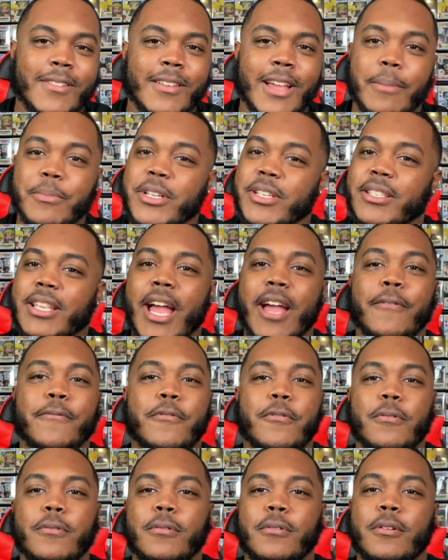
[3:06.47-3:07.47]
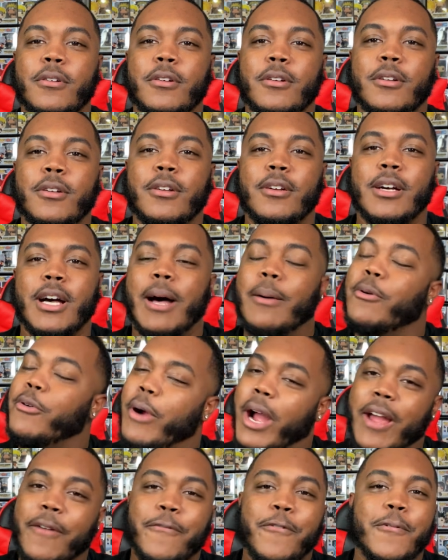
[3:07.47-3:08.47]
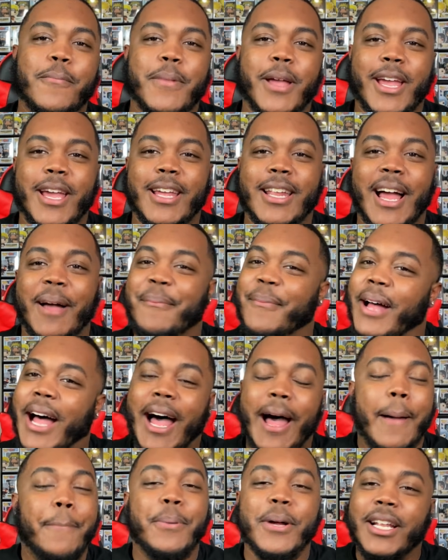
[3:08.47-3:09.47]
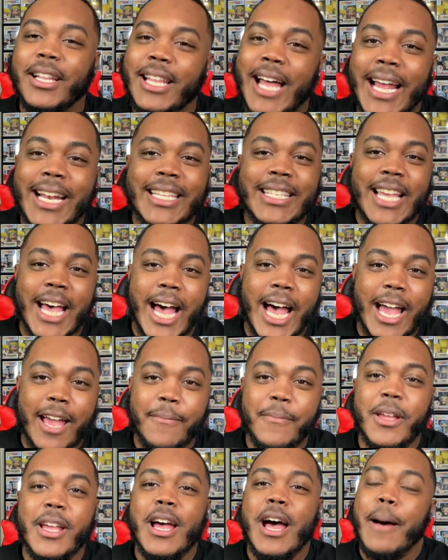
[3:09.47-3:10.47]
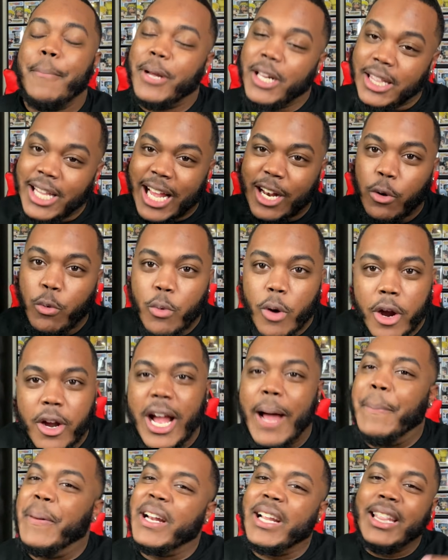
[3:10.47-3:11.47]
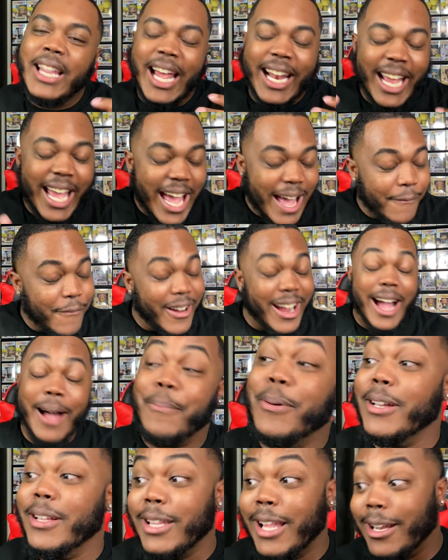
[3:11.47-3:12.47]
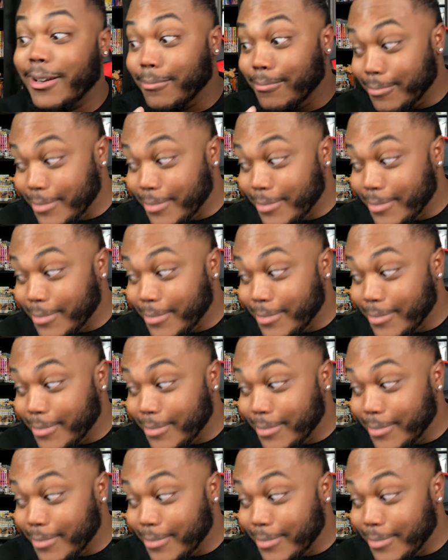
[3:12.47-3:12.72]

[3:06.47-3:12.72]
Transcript: I'm just thankful. I'm grateful, man. I put a lot of time, put a lot of work, I put a lot of effort, I put a lot of